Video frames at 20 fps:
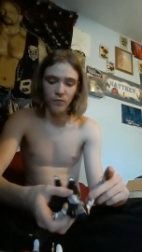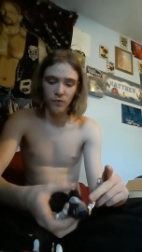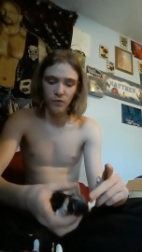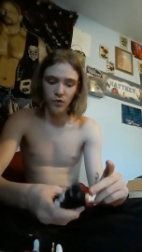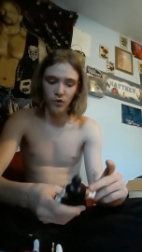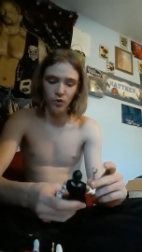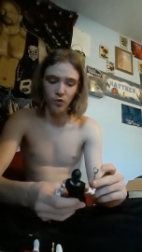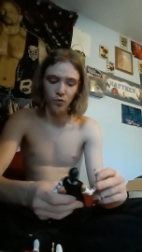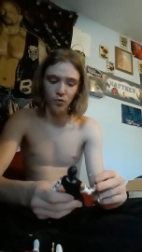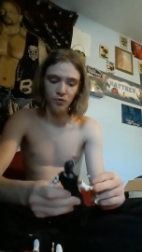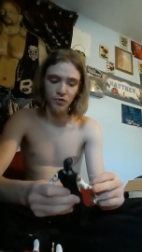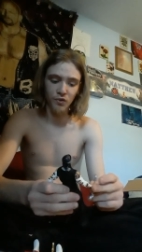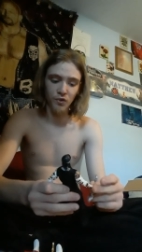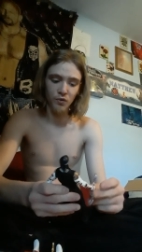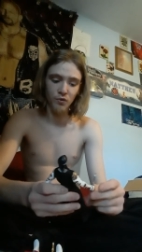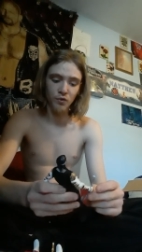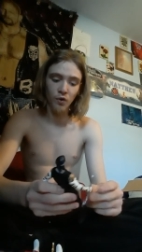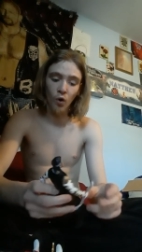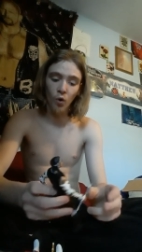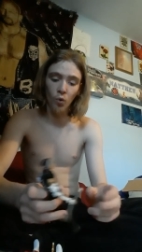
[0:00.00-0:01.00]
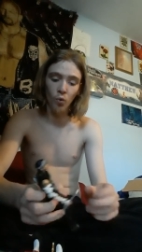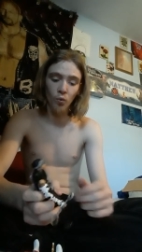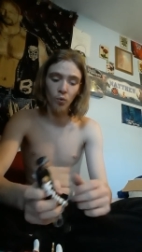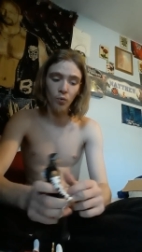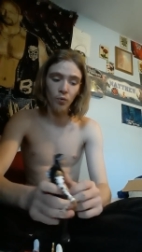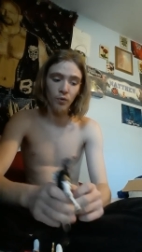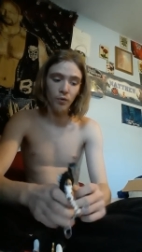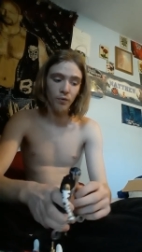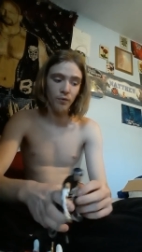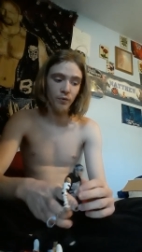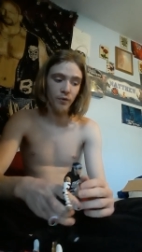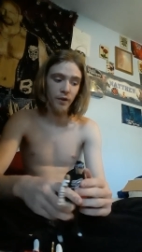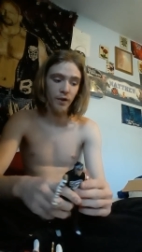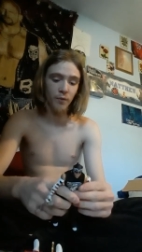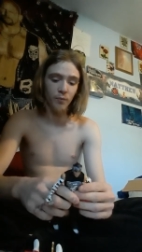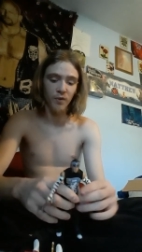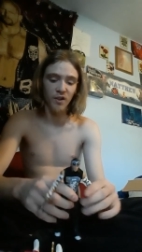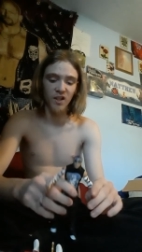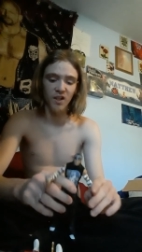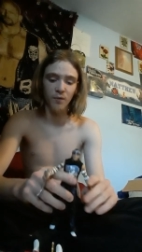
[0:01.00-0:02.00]
the Usos hold
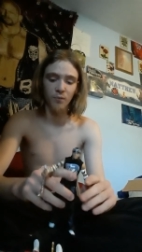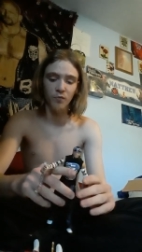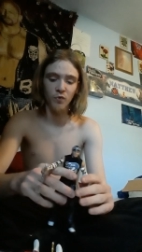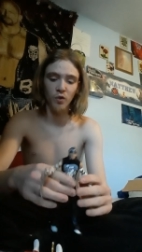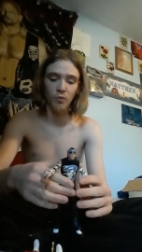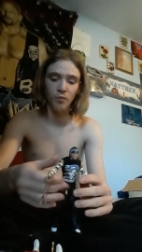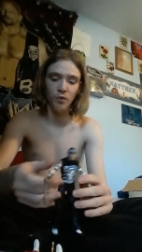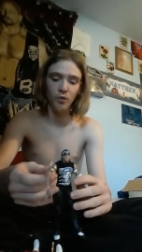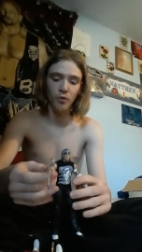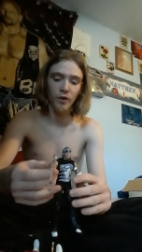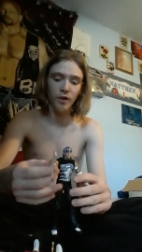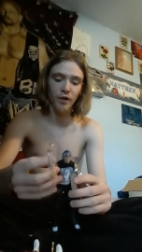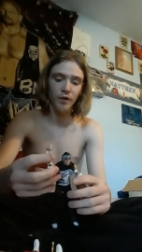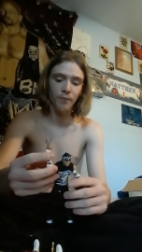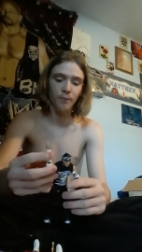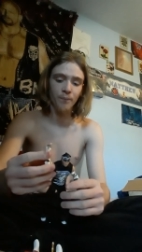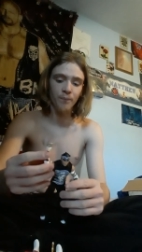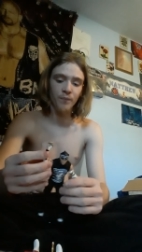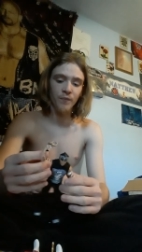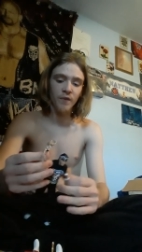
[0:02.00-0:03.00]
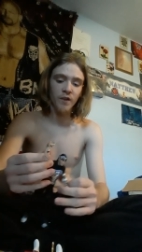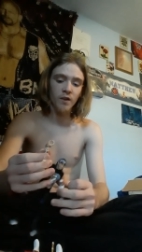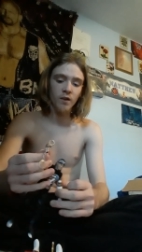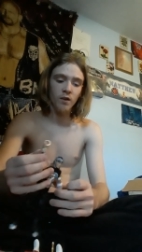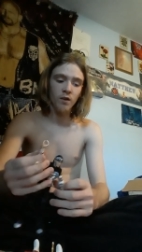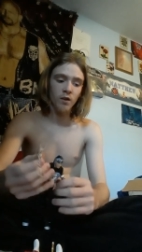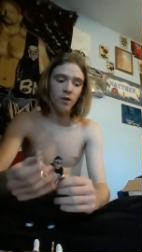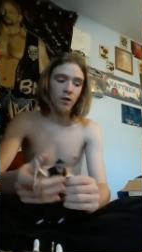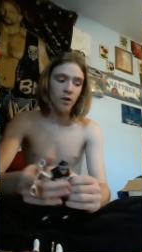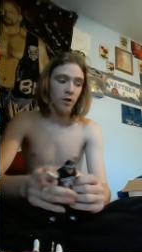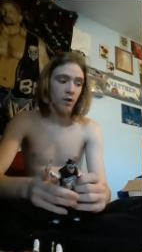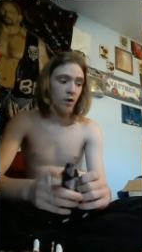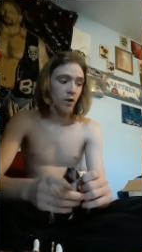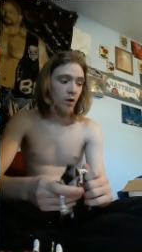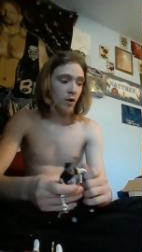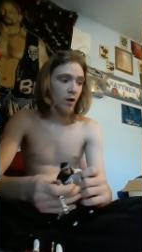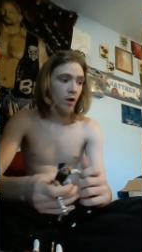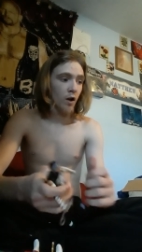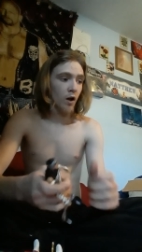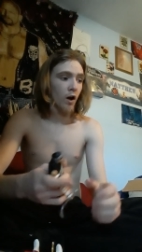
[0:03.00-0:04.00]
them in MWA.
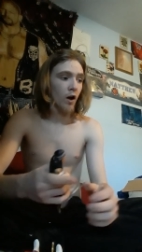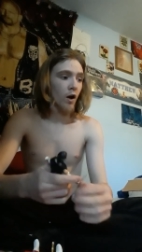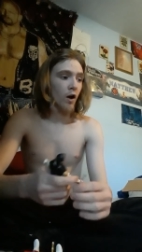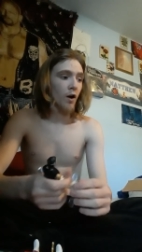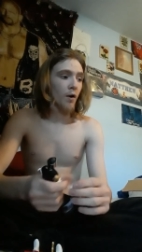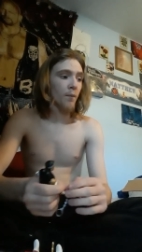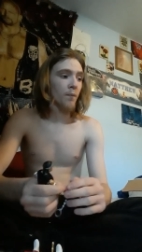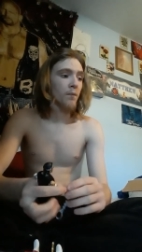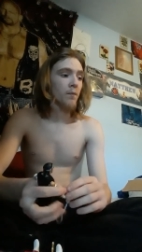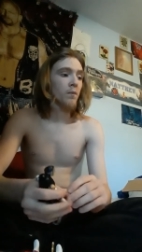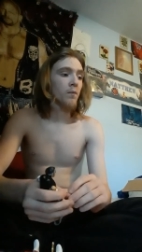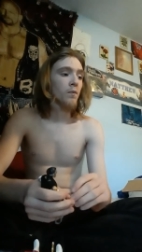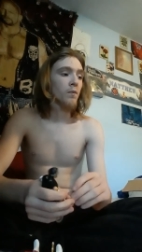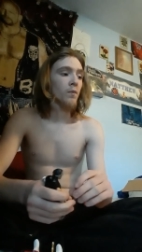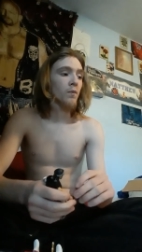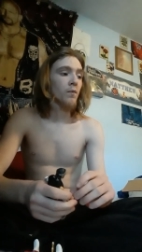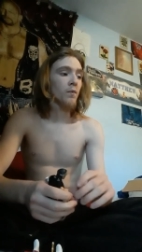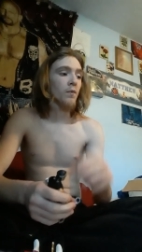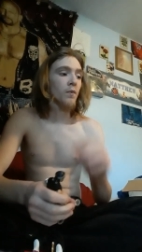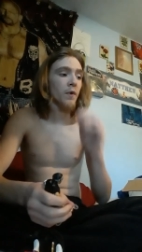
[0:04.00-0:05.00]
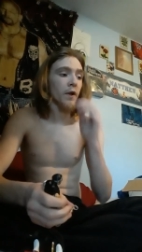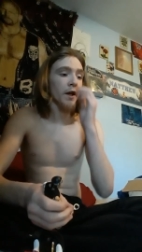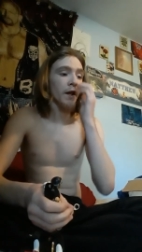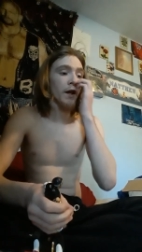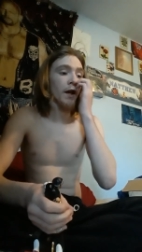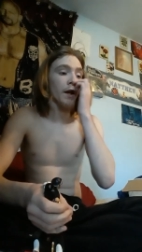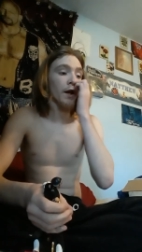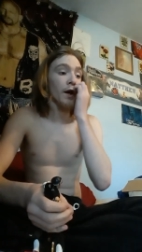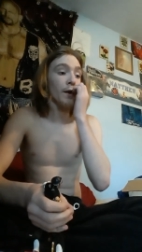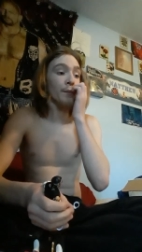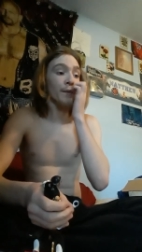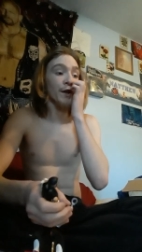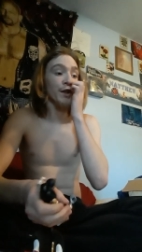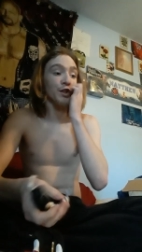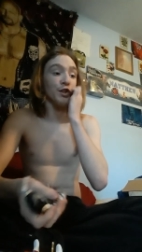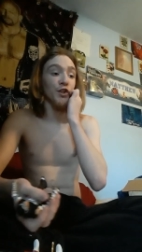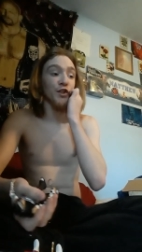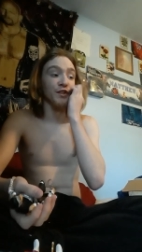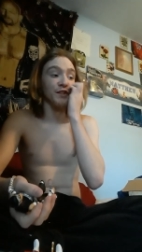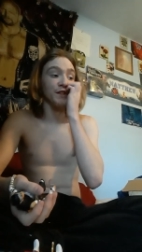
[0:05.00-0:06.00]
And I got my
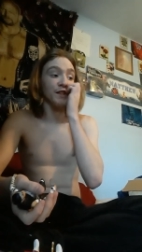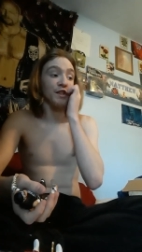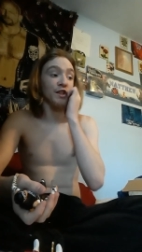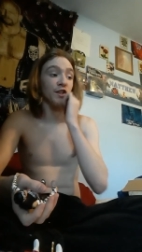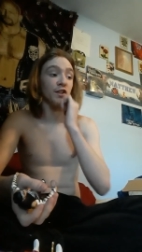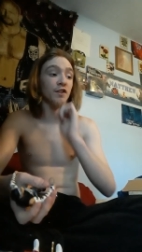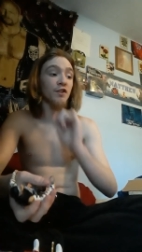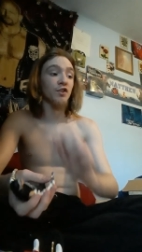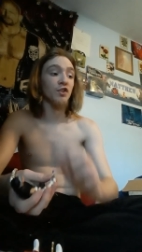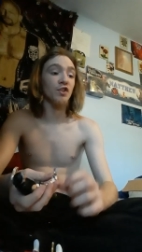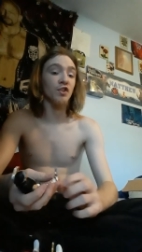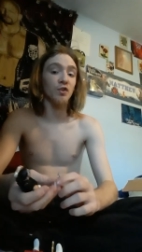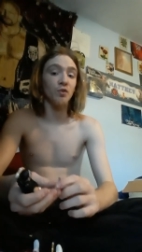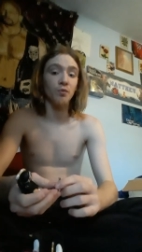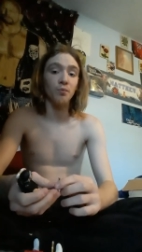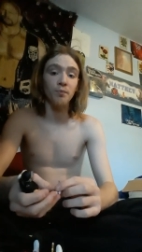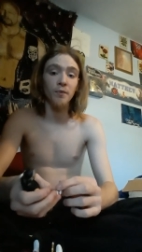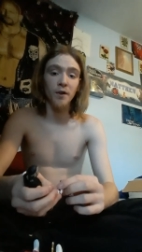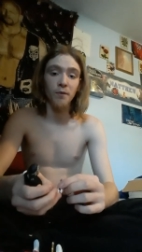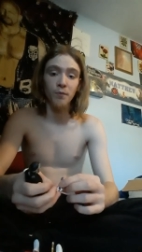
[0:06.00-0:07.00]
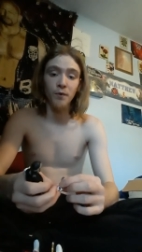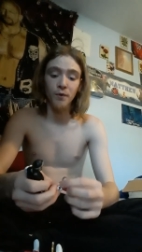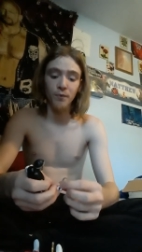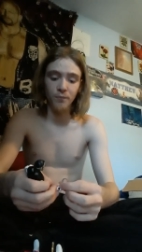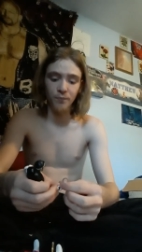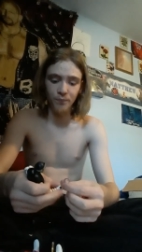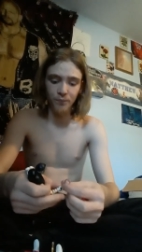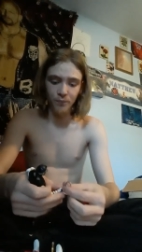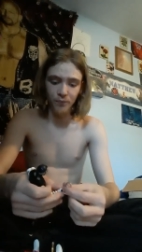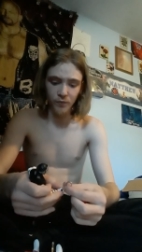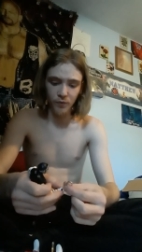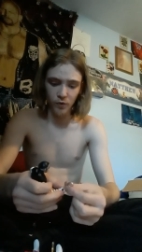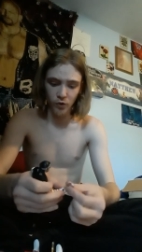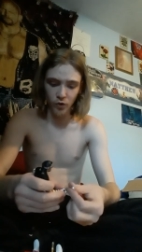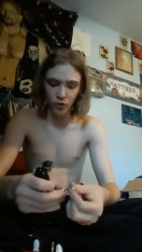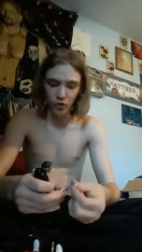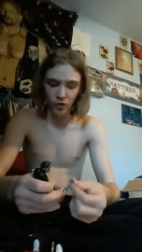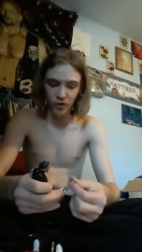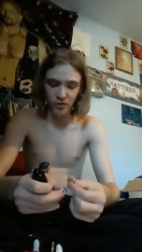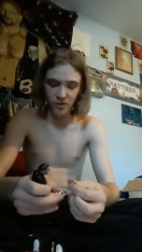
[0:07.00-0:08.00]
John Cena Shield member, or
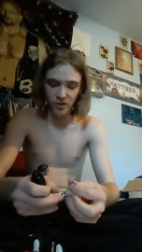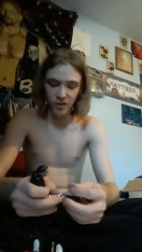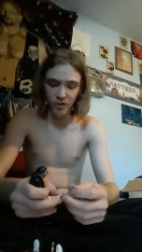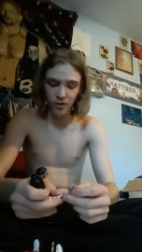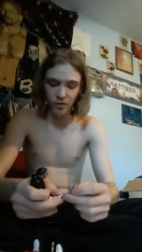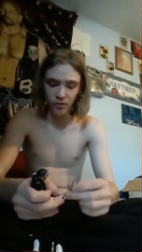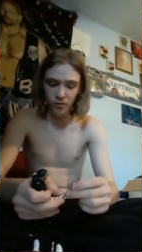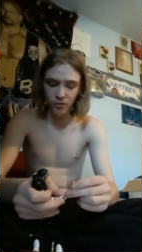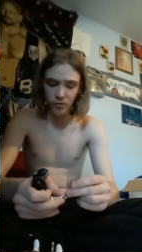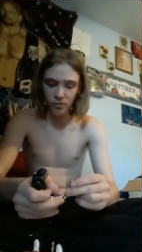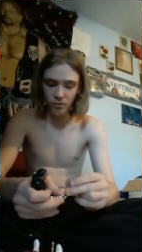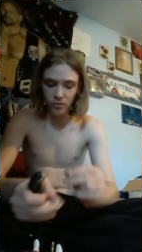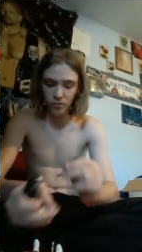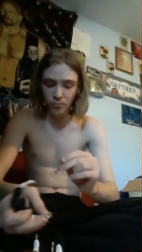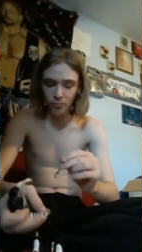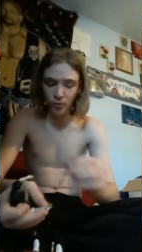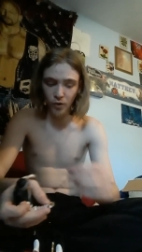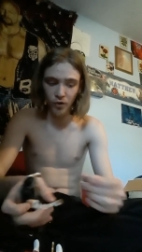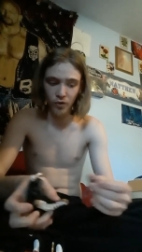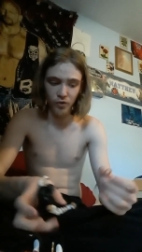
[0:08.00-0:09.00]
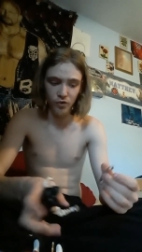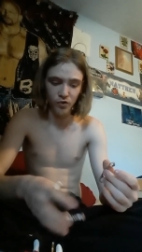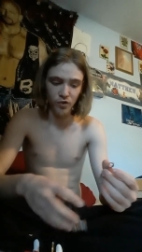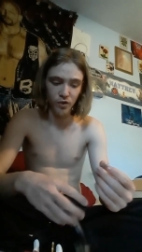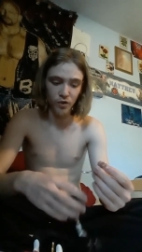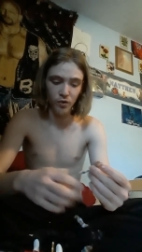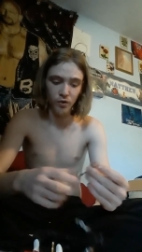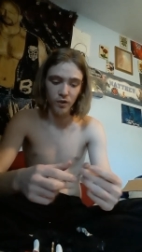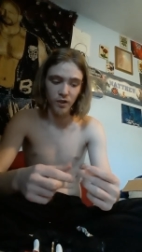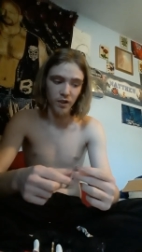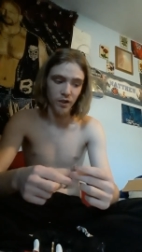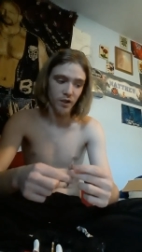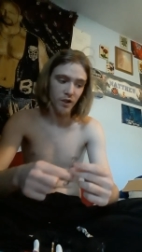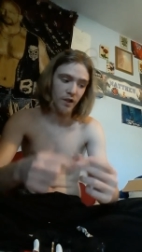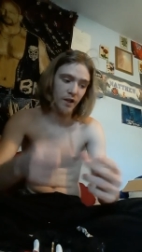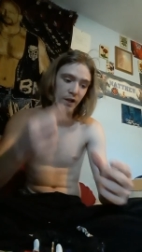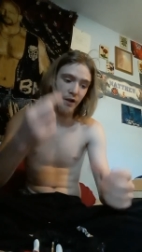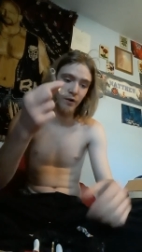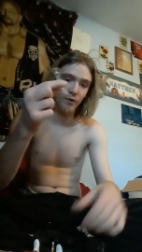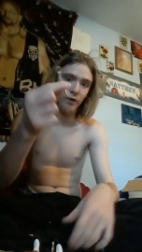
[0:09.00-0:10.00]
John Cena part of the Shield. He can
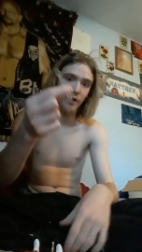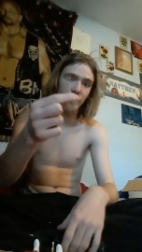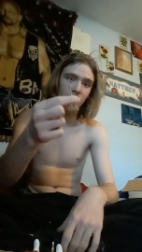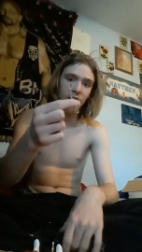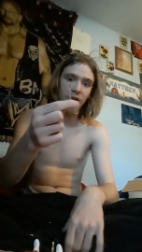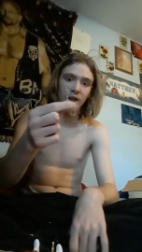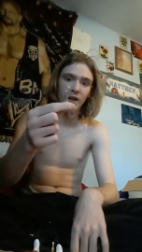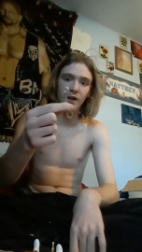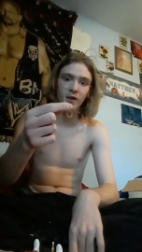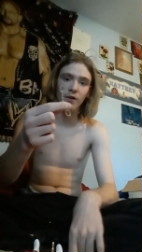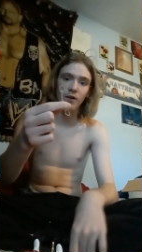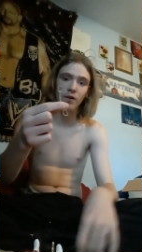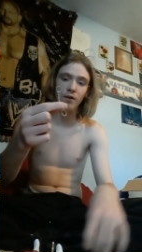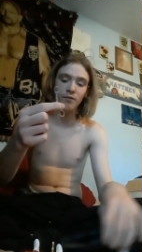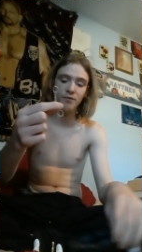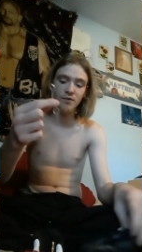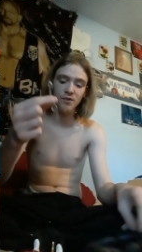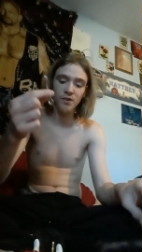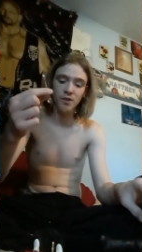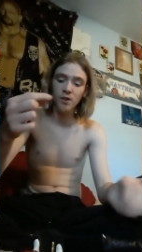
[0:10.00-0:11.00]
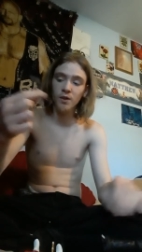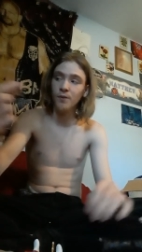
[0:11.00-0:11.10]
carry around the handcuffs.